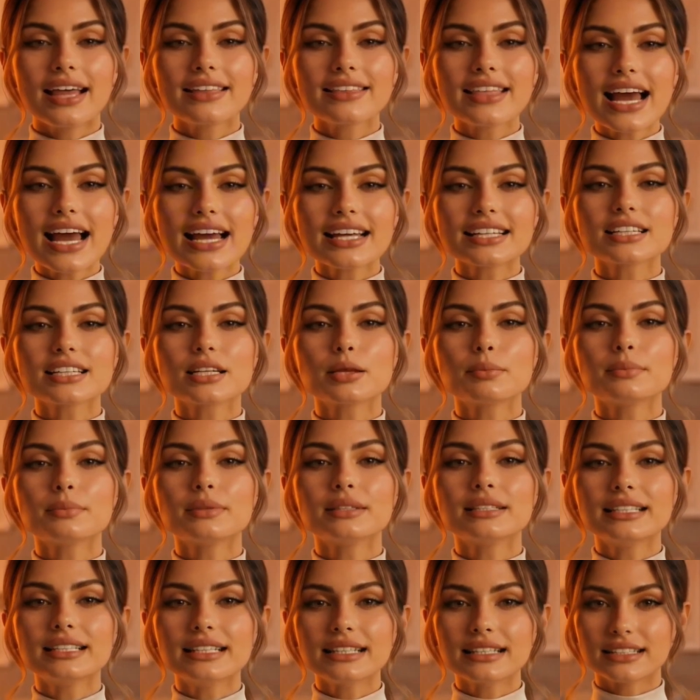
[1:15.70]
And that
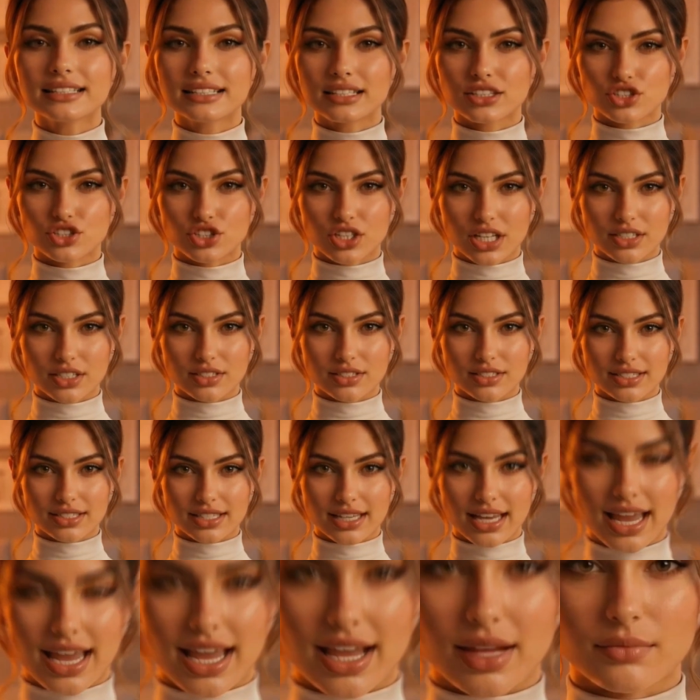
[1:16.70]
completely changes
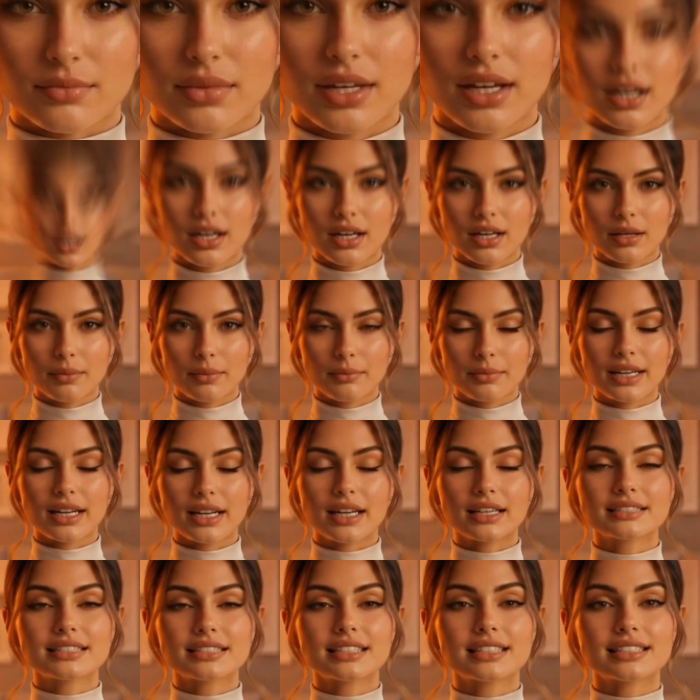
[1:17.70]
the game.
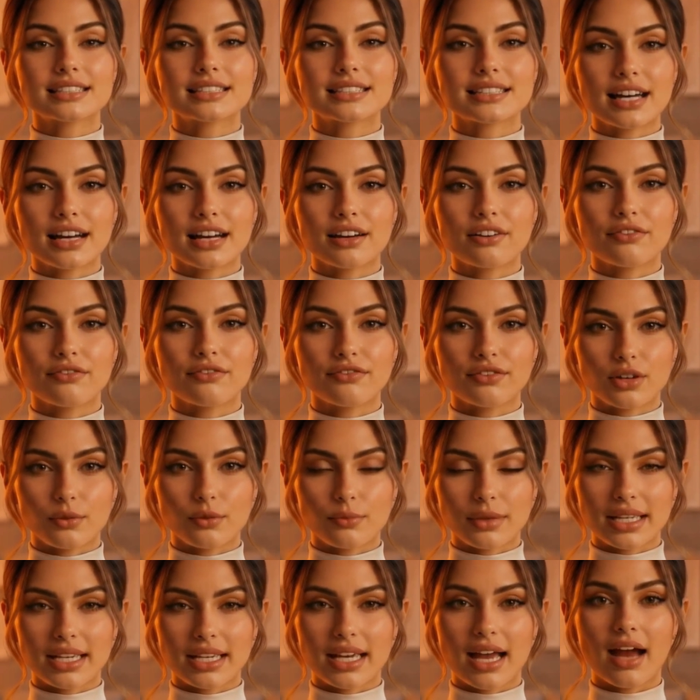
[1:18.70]
Because instead of
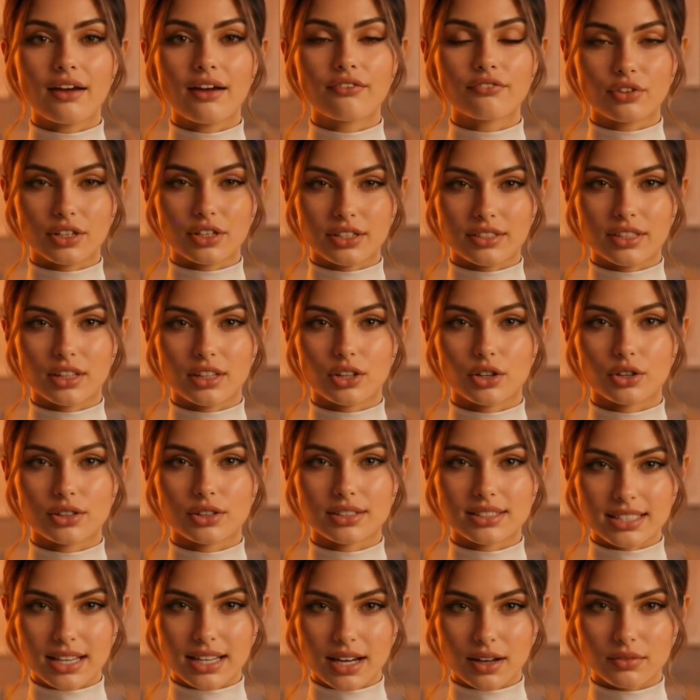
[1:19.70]
filming everything
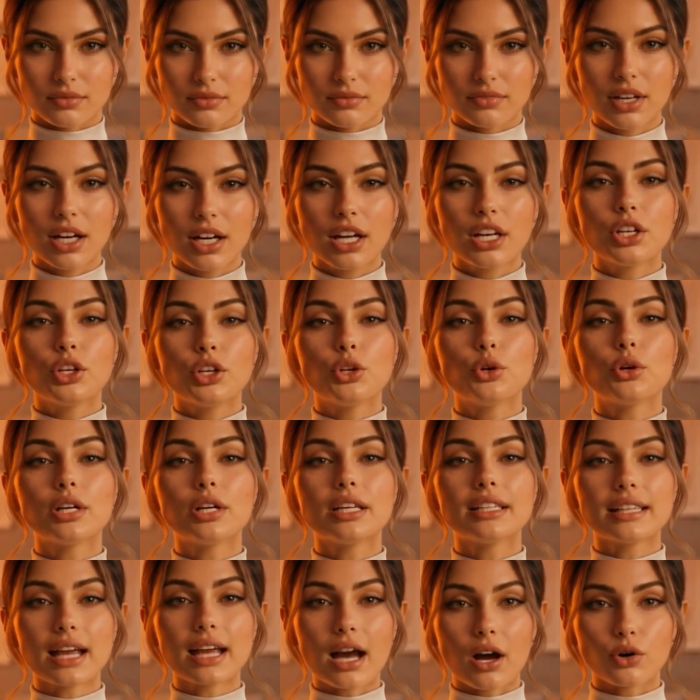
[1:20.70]
yourself, you
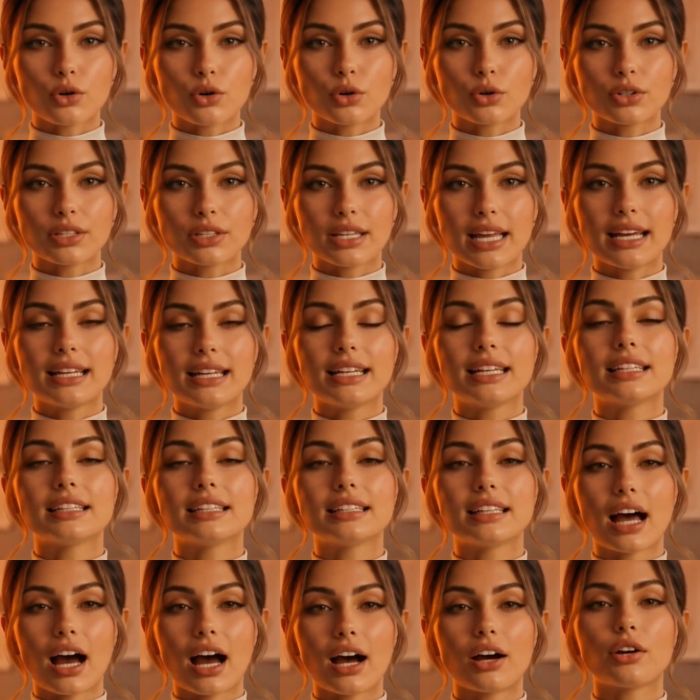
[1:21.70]
can now create
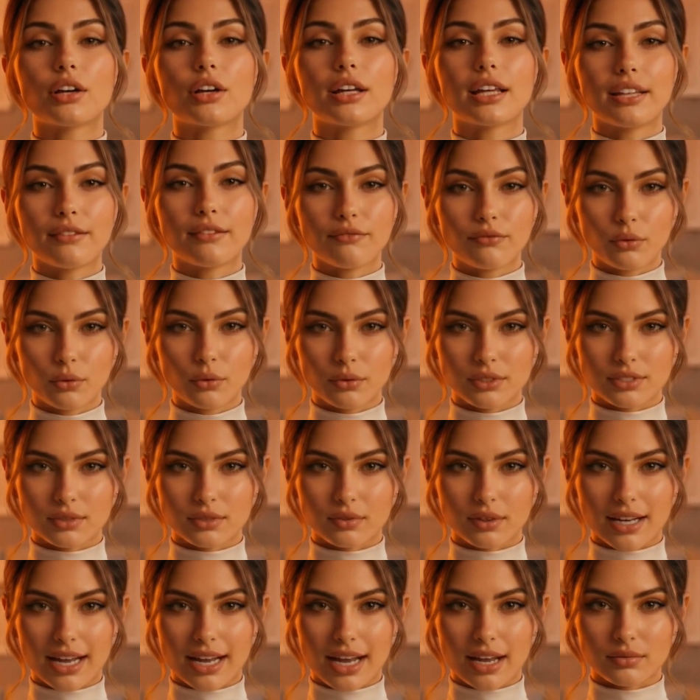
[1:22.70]
entire
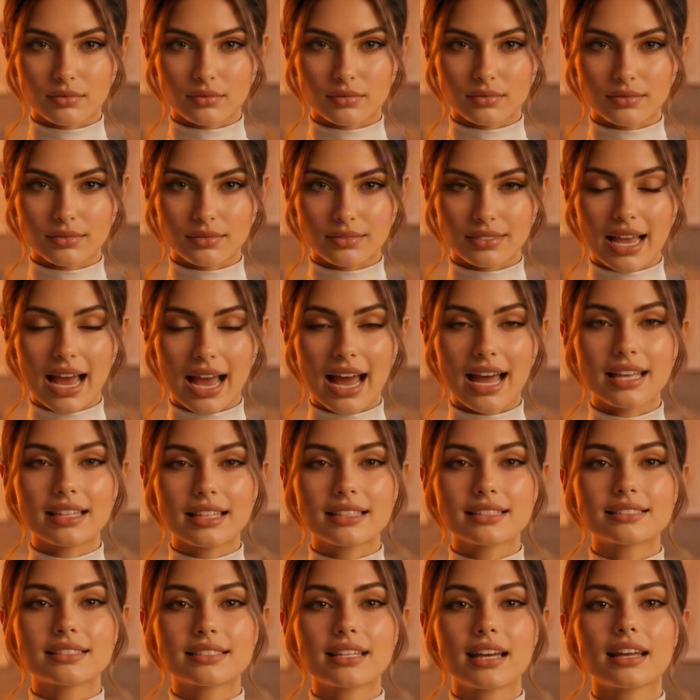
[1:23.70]
influencer accounts,
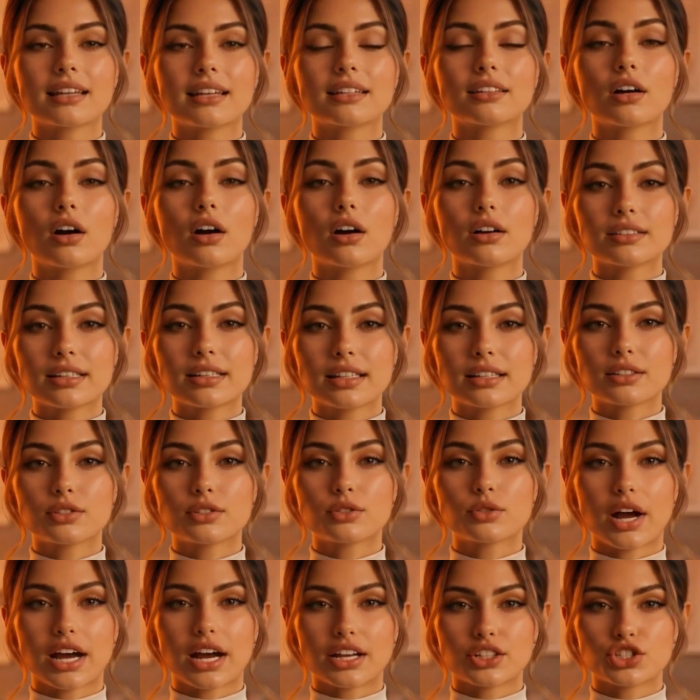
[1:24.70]
ads, and
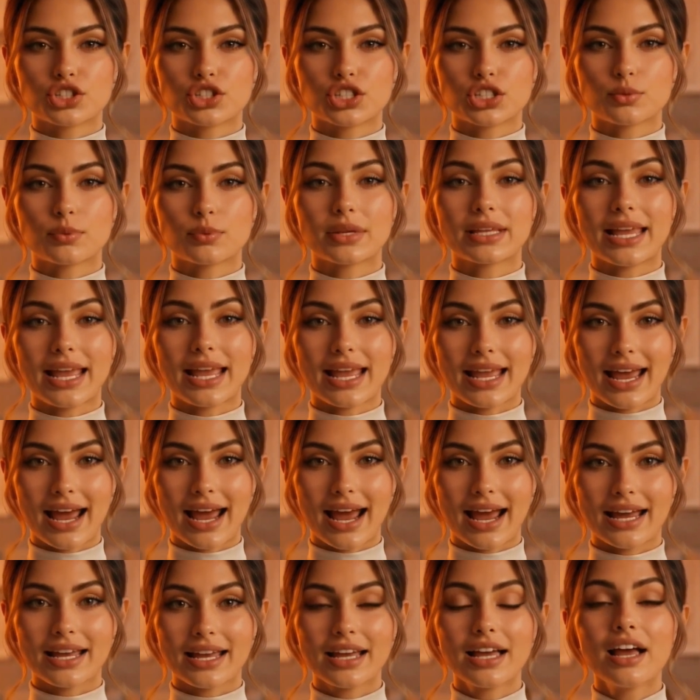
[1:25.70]
content strategies with
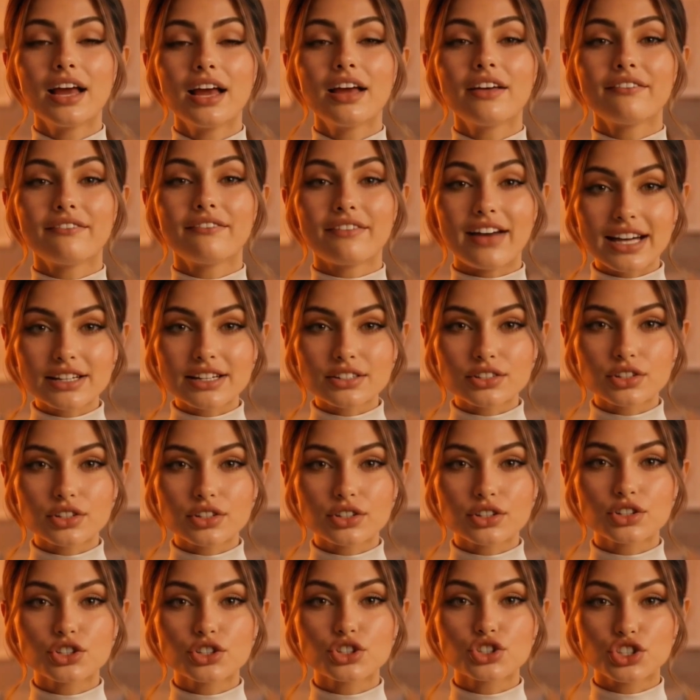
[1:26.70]
AI,
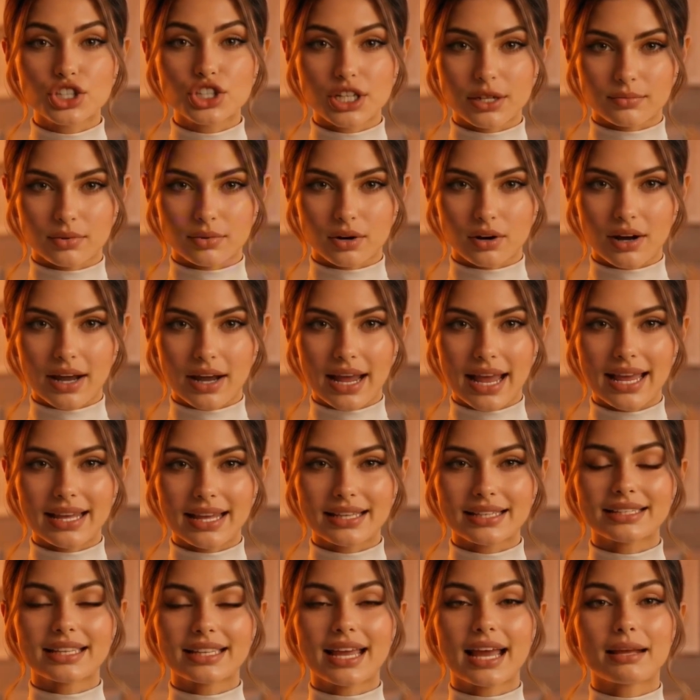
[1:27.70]
faster, cheaper,
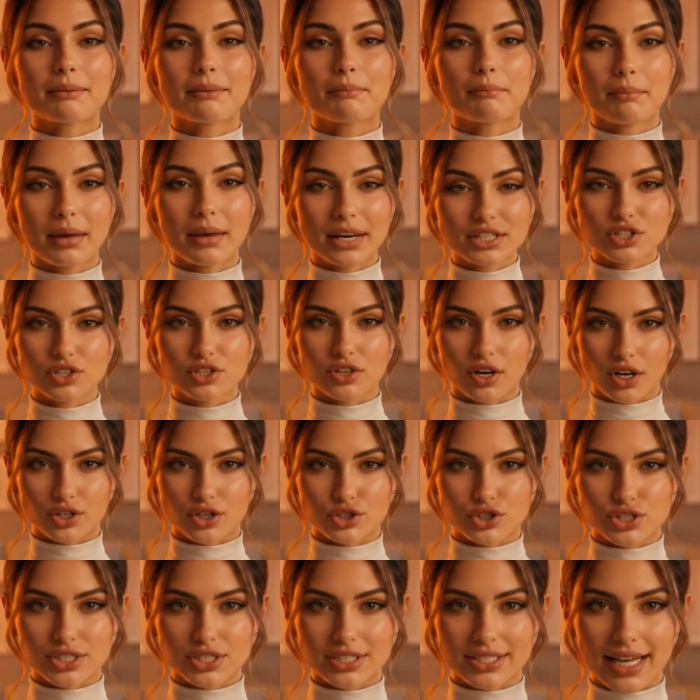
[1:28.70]
and at a much
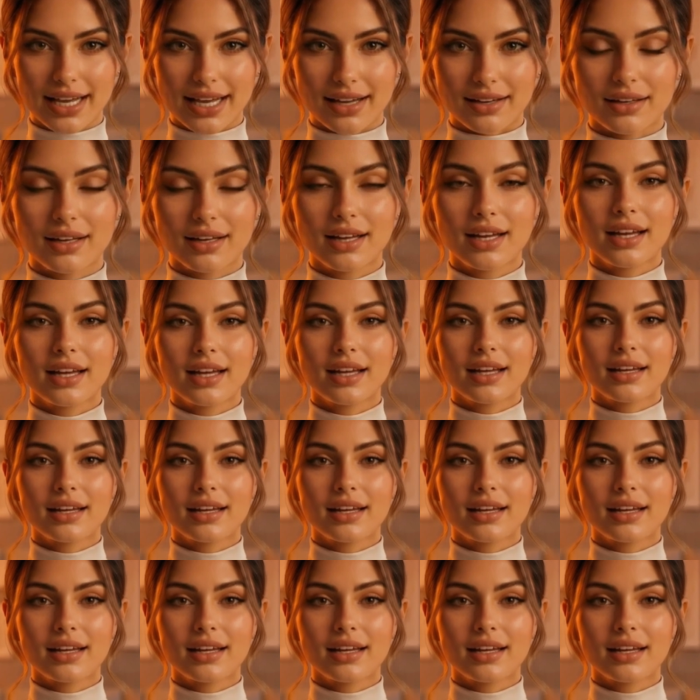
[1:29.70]
larger scale.